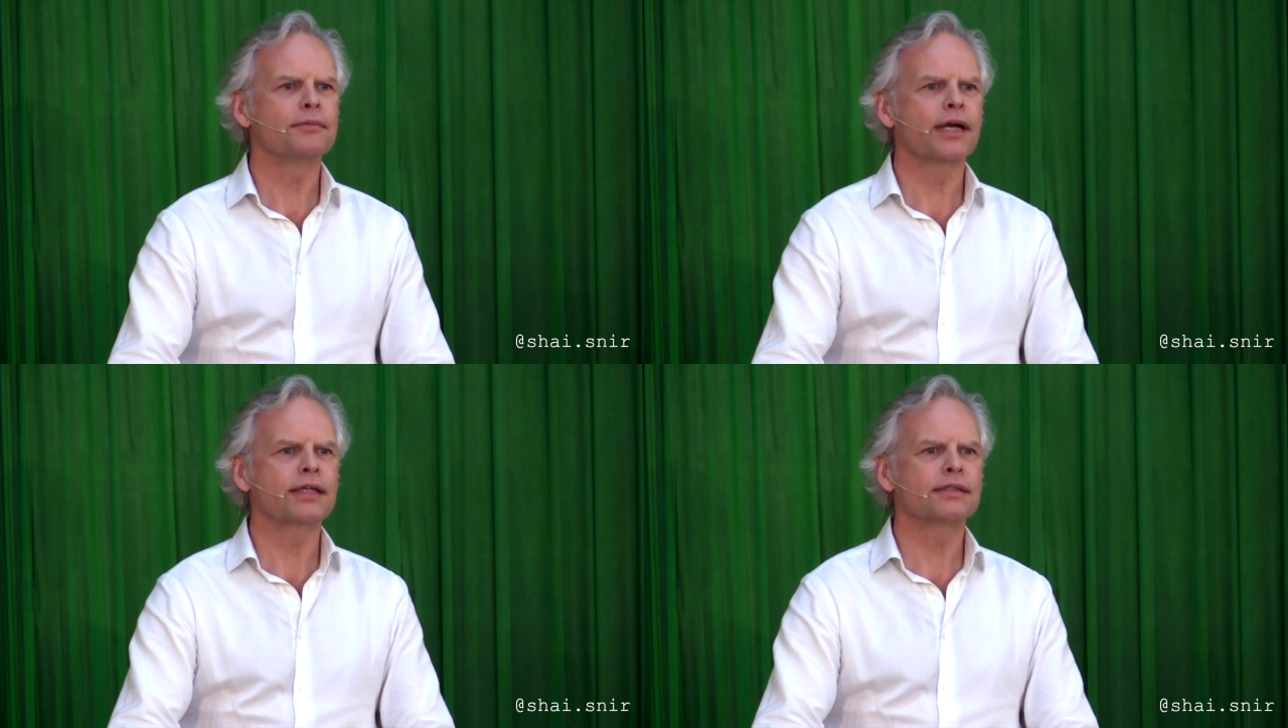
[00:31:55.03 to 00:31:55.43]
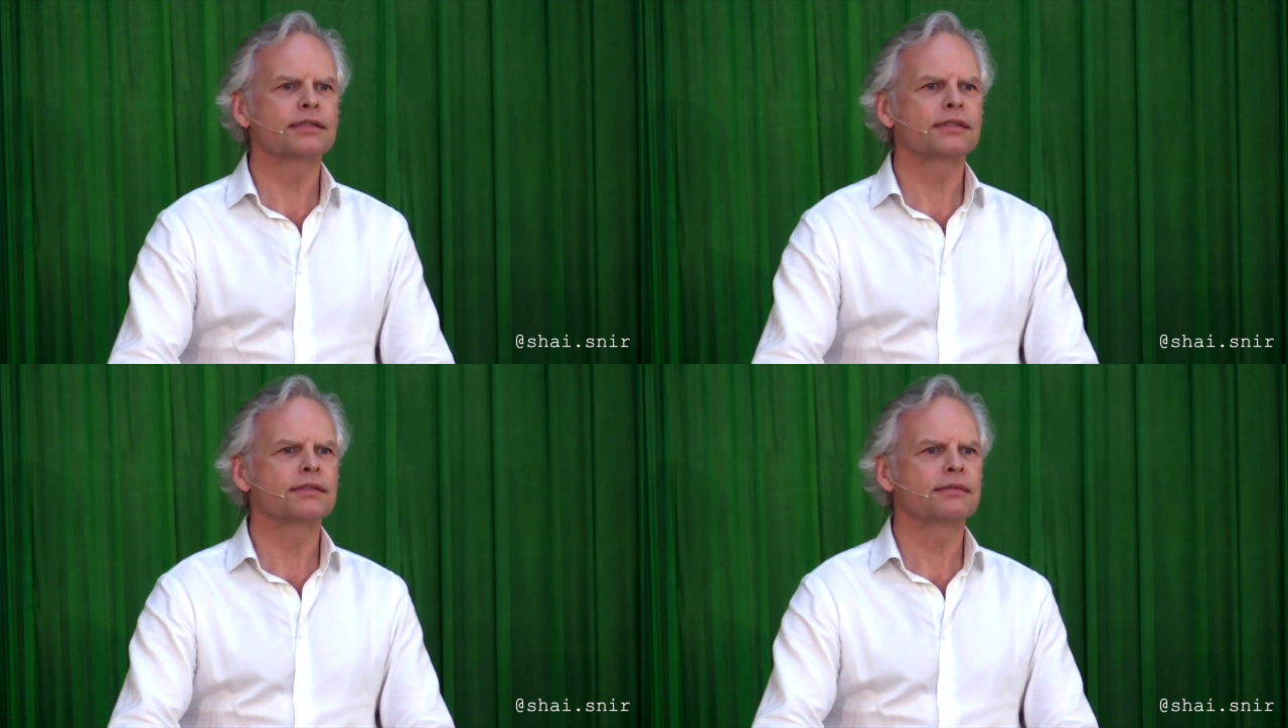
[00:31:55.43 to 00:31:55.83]

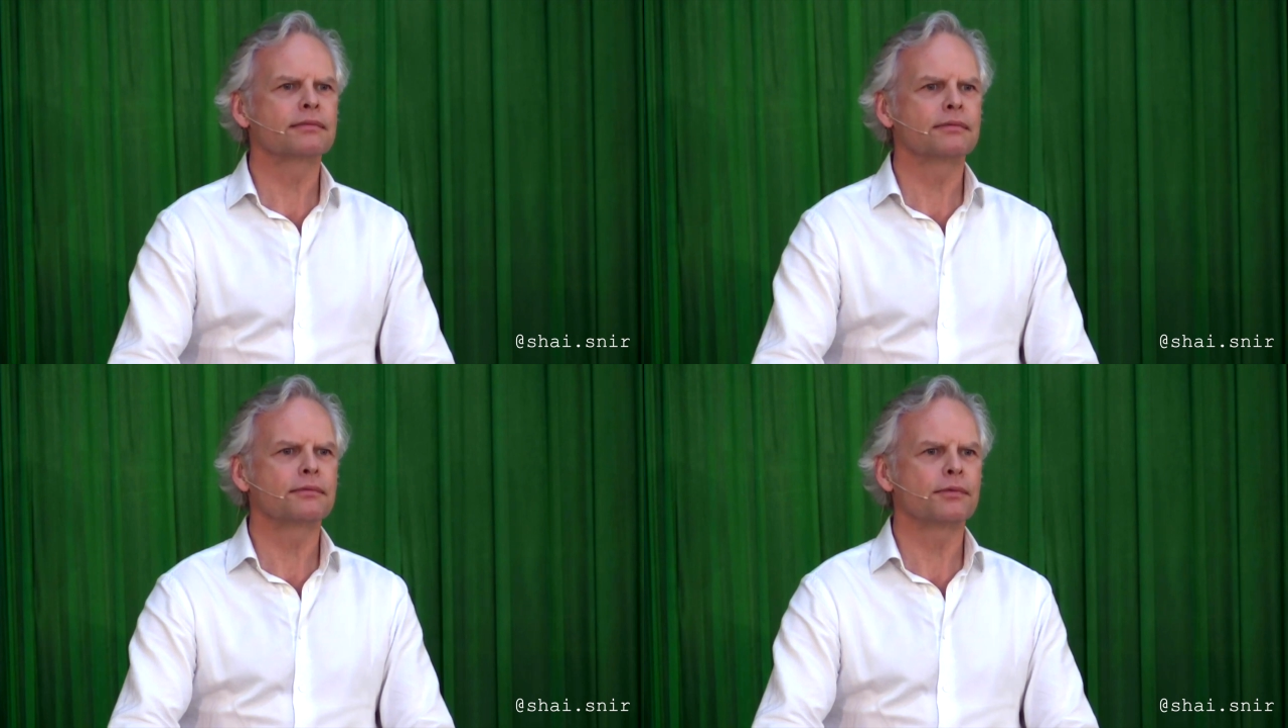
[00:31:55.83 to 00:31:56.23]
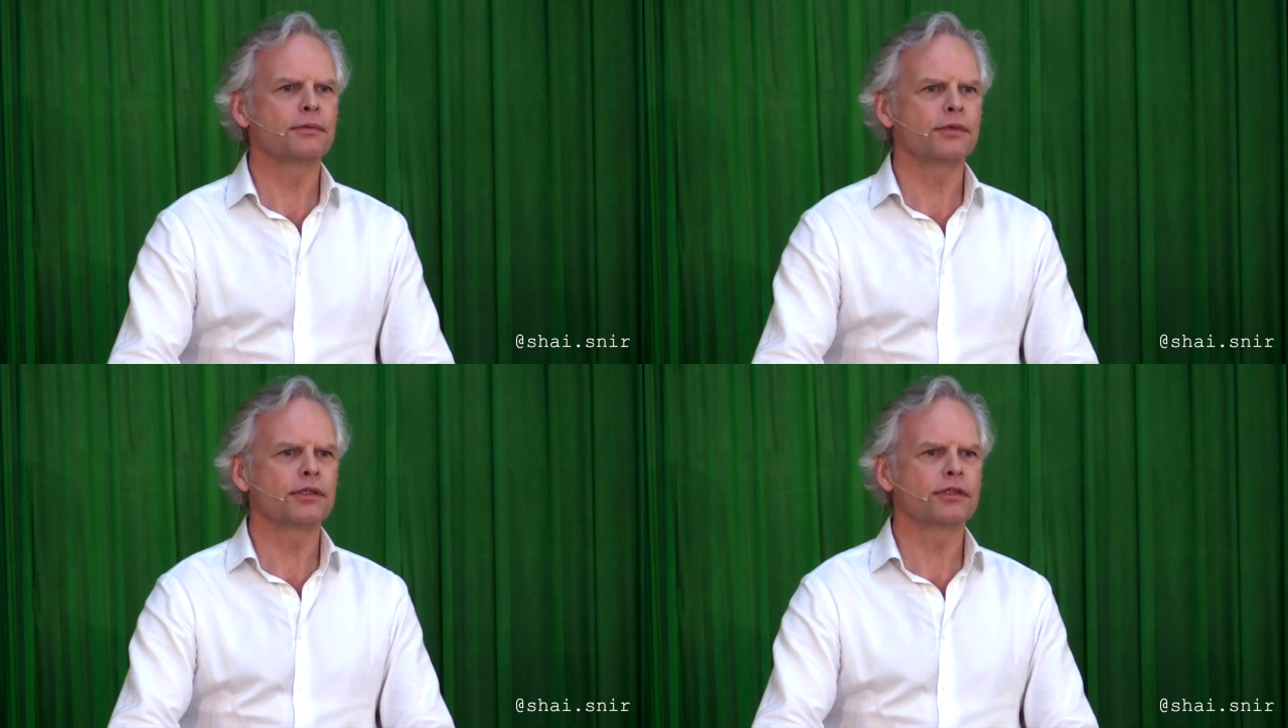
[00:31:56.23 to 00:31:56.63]
practice will
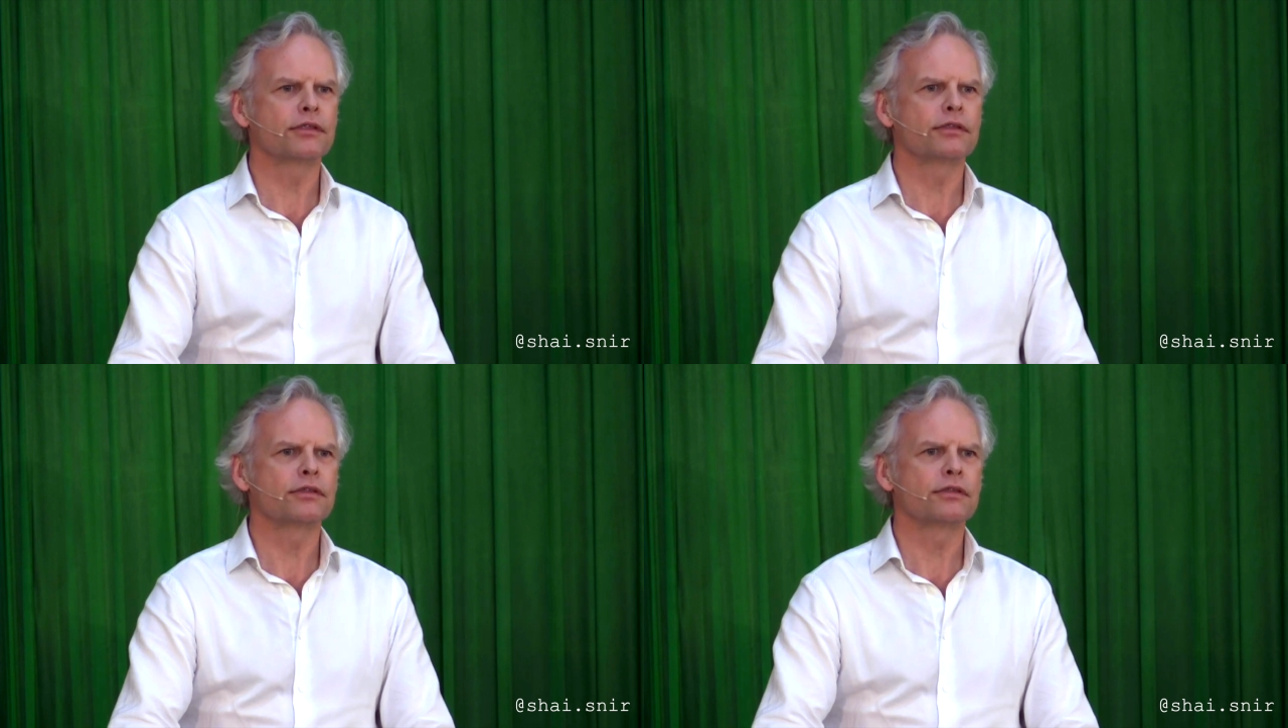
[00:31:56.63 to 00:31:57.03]
work.